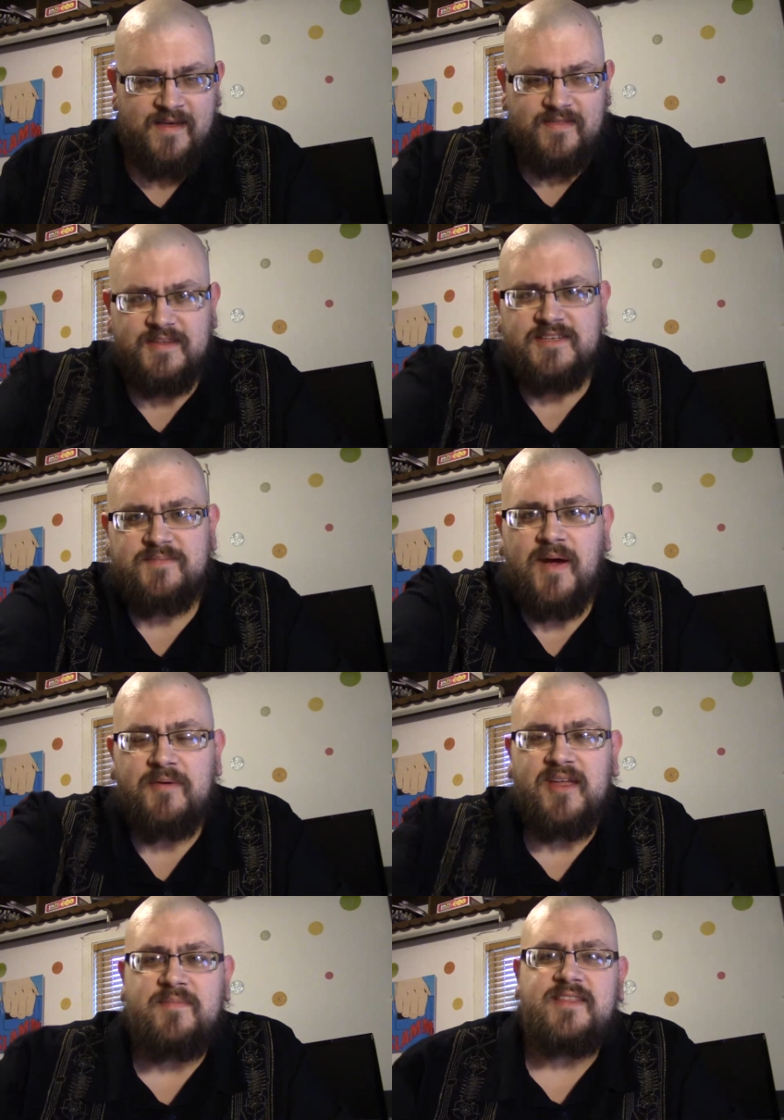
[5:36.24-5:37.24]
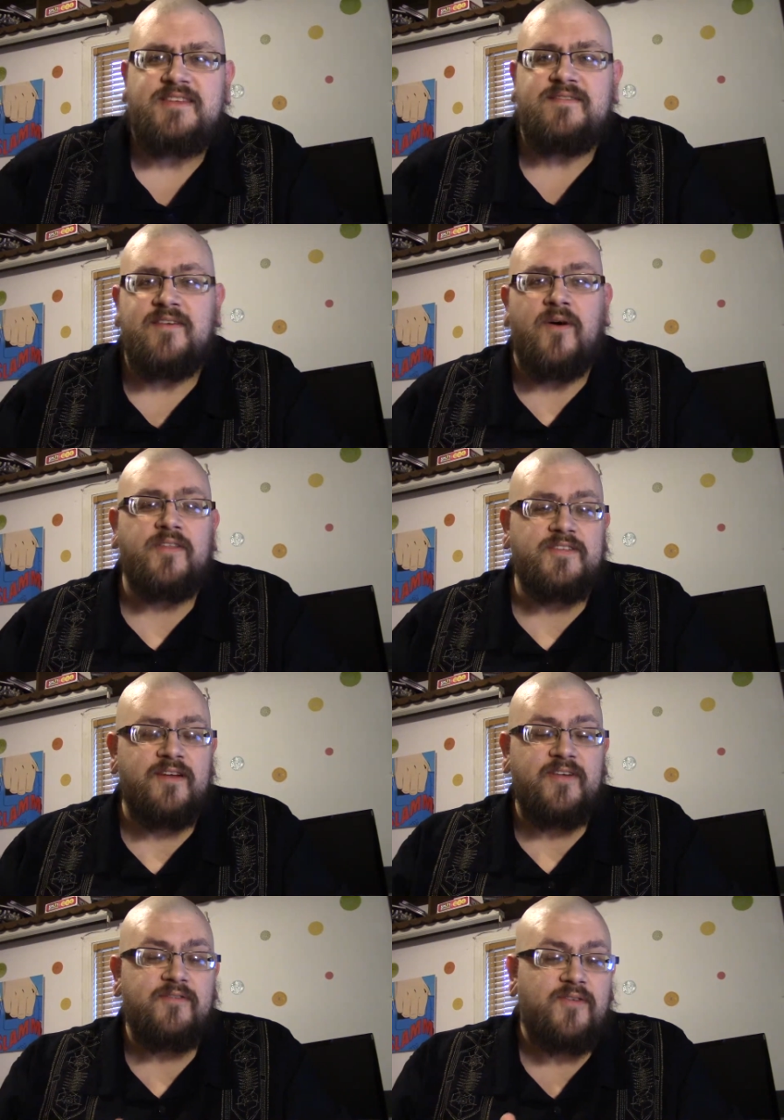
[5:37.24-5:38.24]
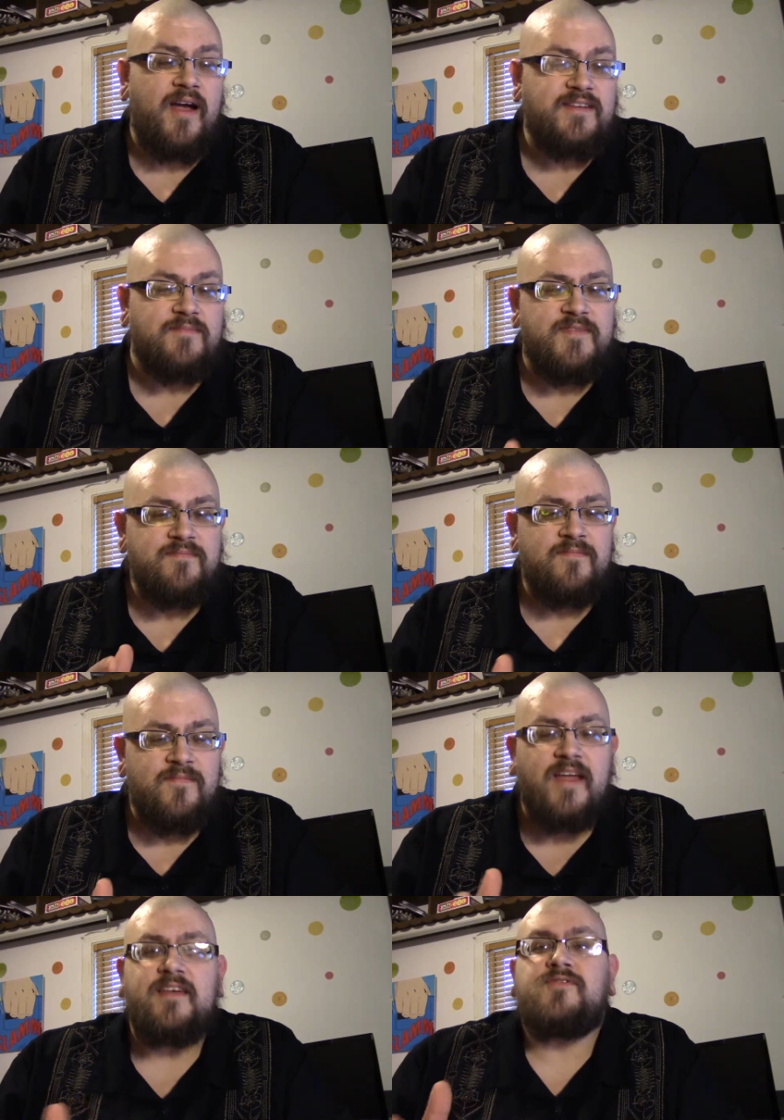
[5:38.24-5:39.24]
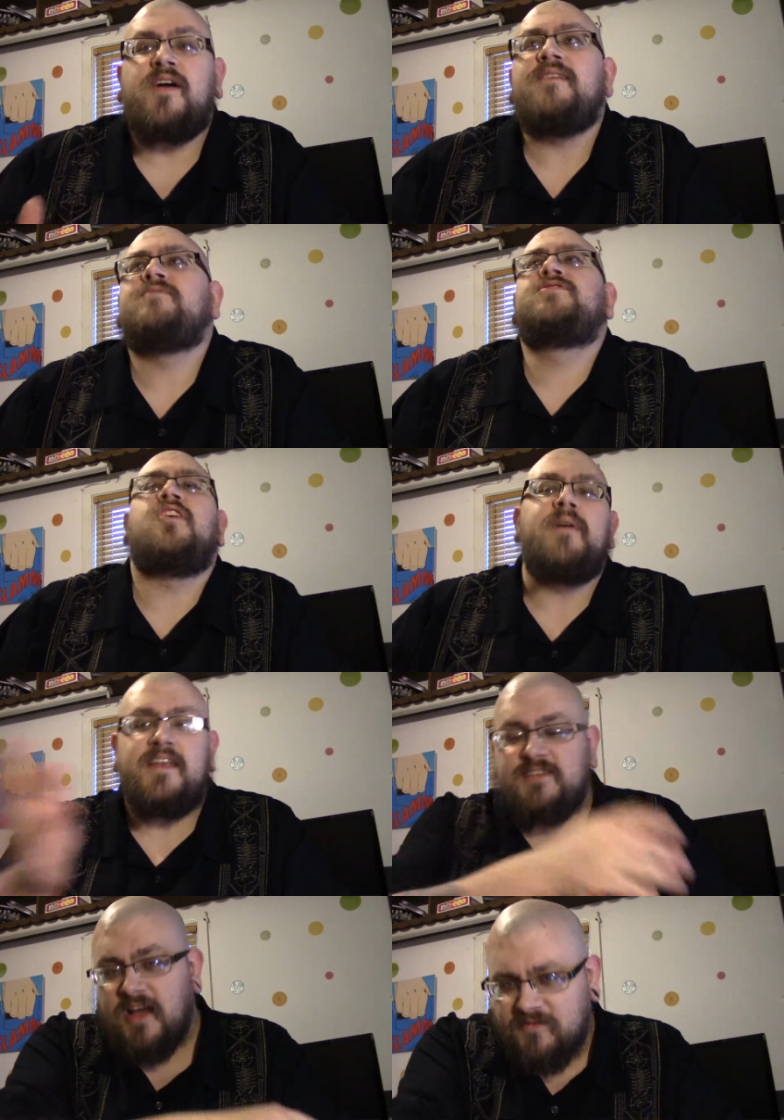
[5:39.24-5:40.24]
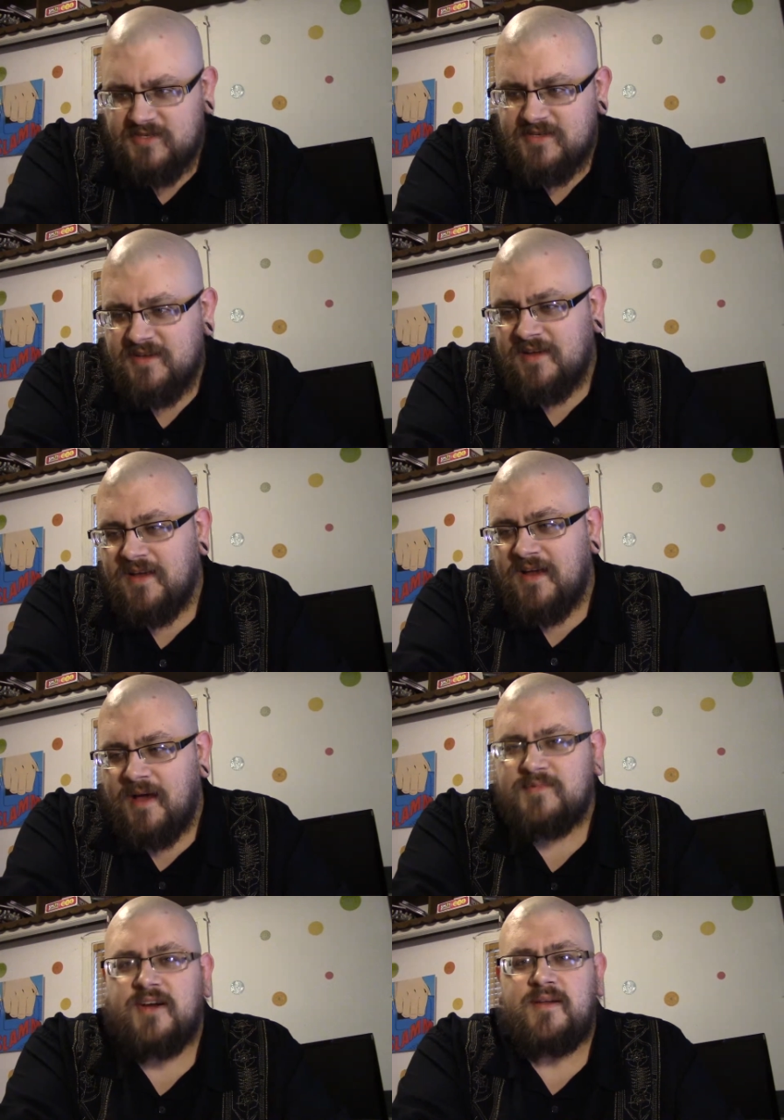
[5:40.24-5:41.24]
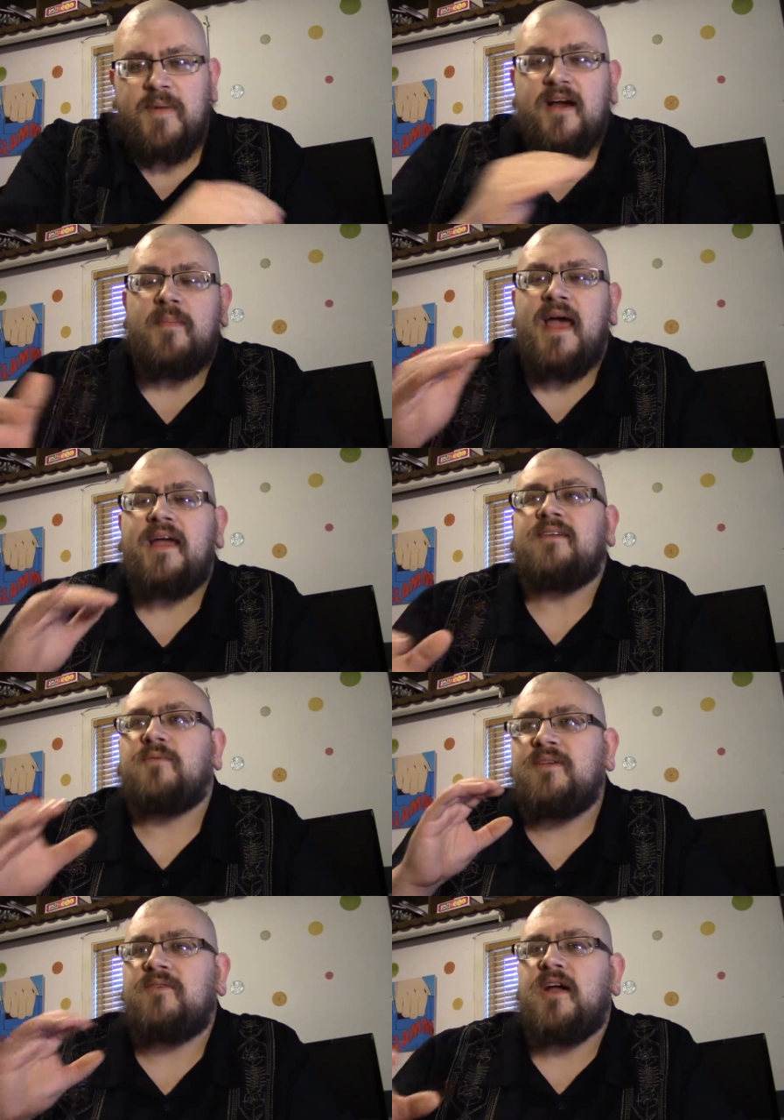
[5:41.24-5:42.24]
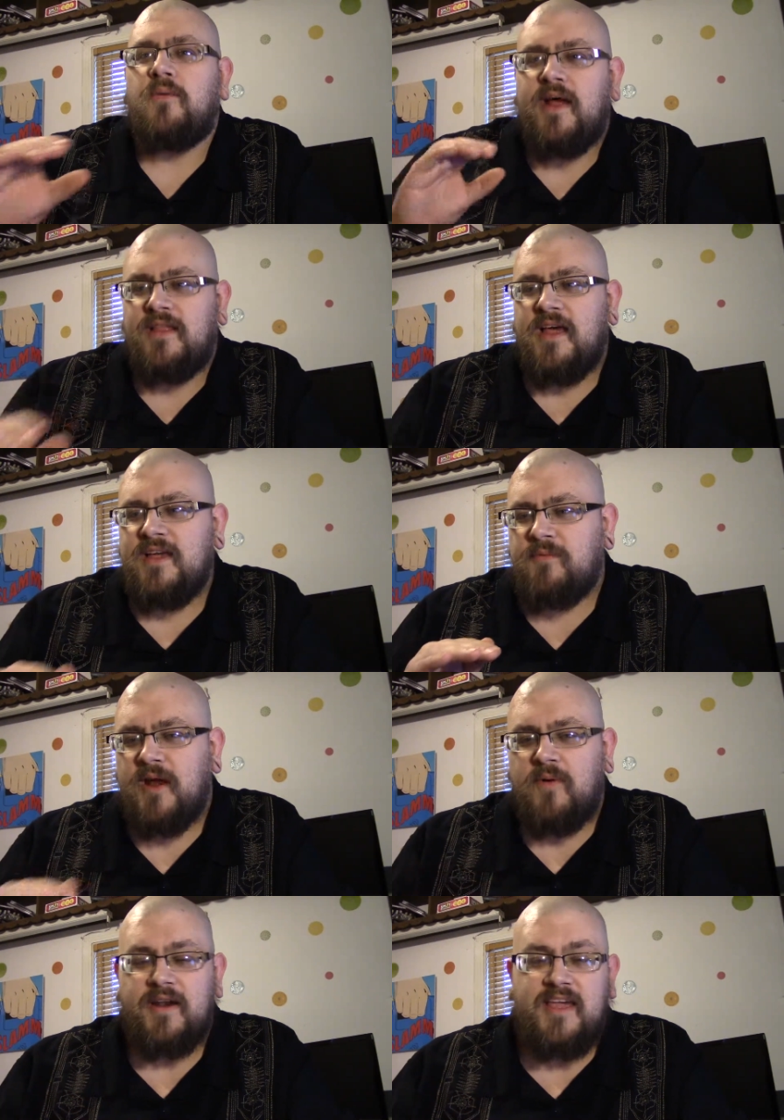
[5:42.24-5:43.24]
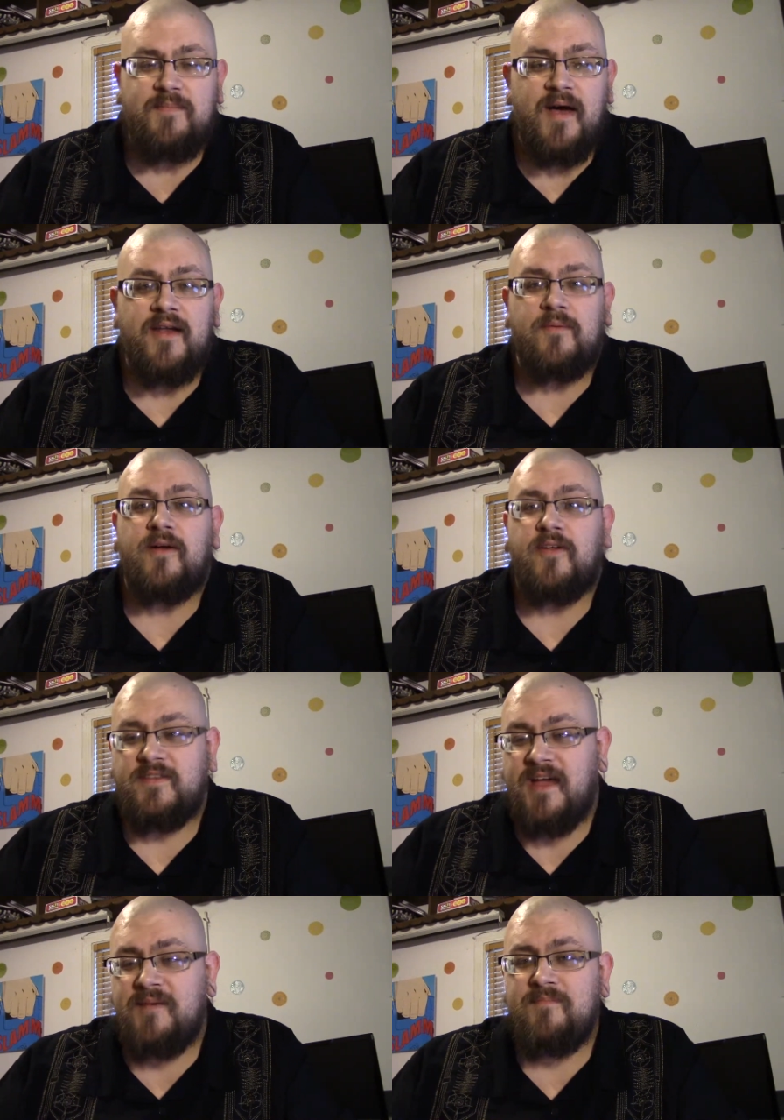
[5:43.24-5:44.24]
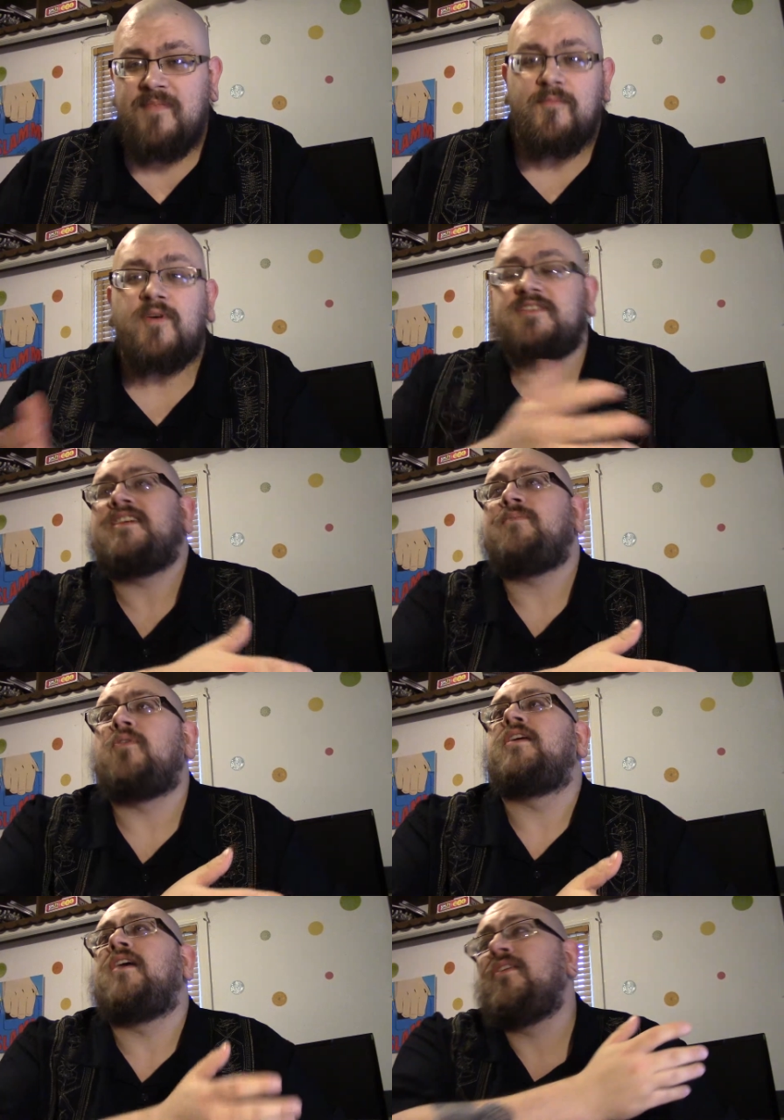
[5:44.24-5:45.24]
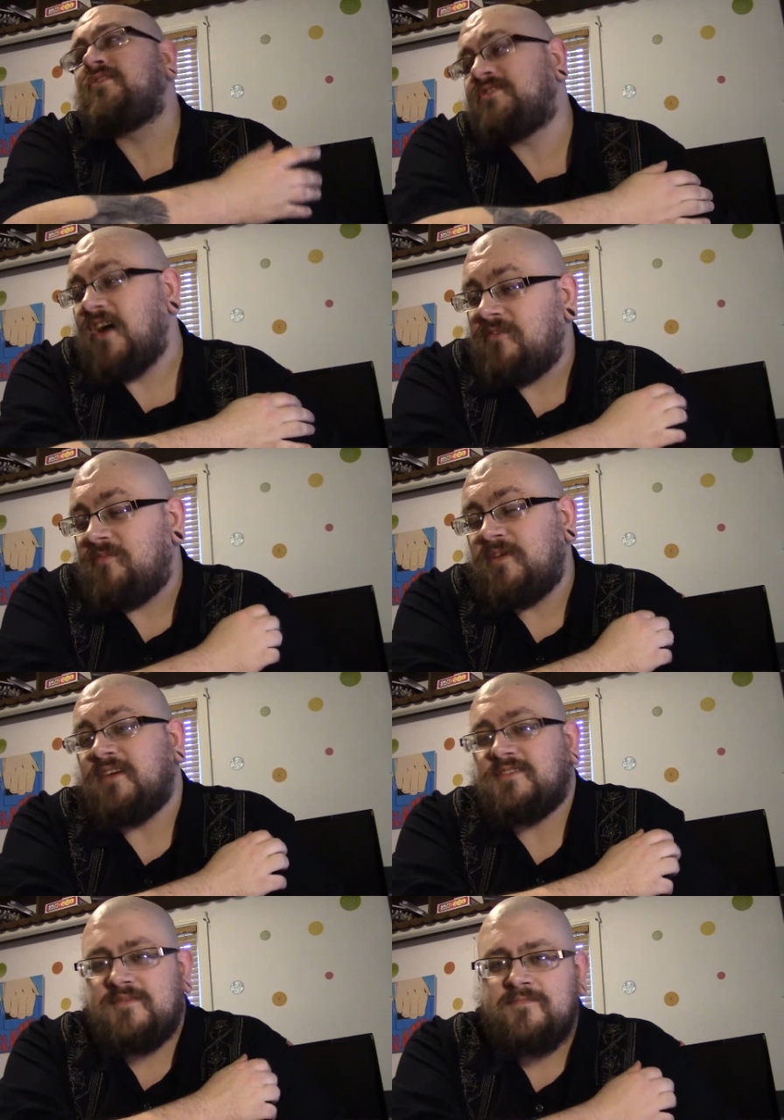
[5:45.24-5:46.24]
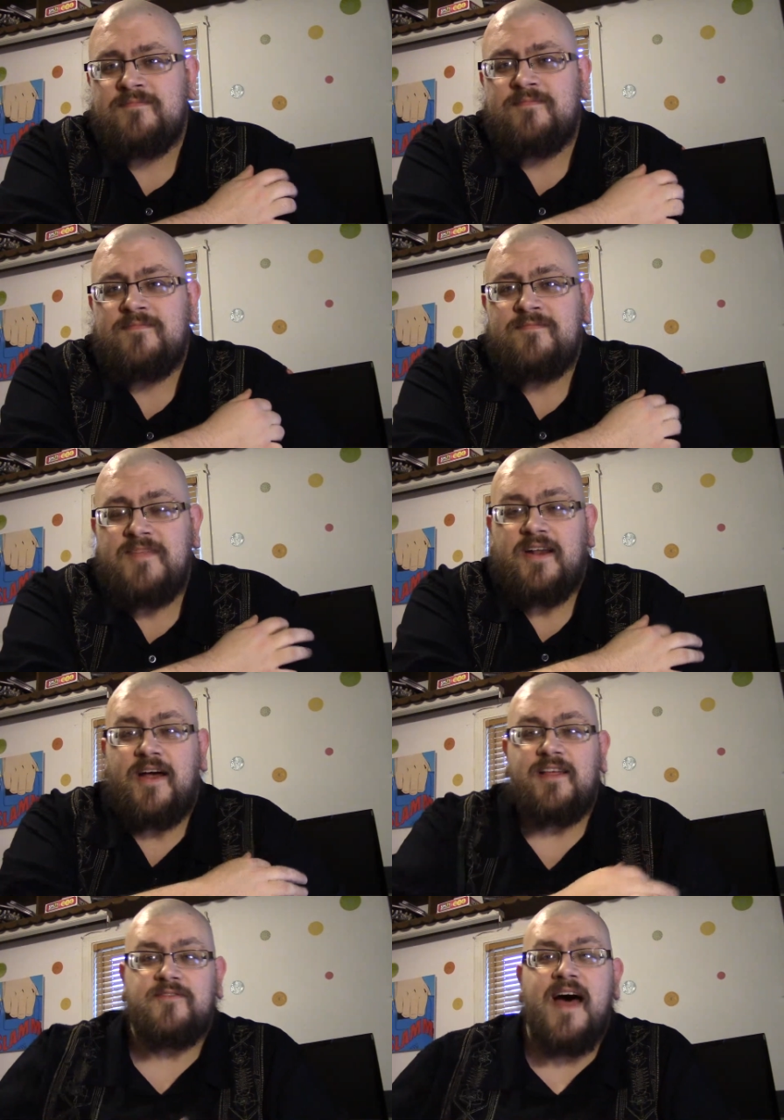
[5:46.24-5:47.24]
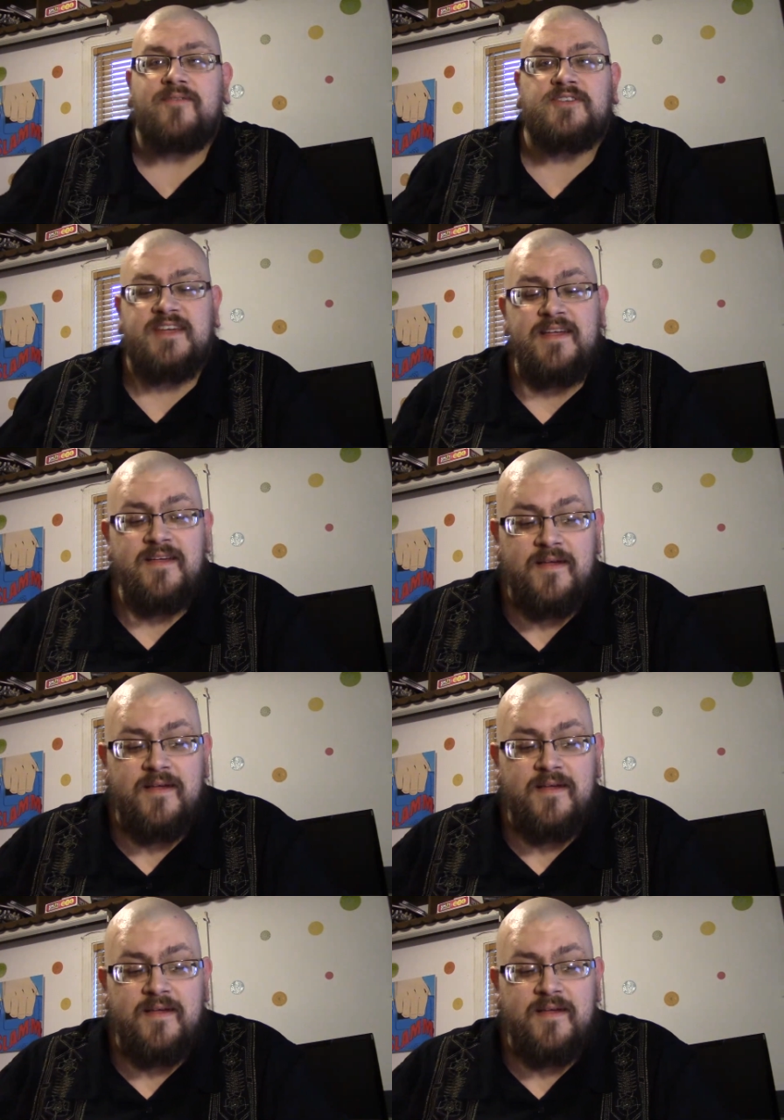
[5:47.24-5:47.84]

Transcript: This is probably going to be, of all the snuffs I've tried, because now that I've tried so many snuffs, I'm starting to pare back and really figure out what I like and what I want to keep on around all the time. I'm always going to keep ordering other stuff because, you know, I love novelty.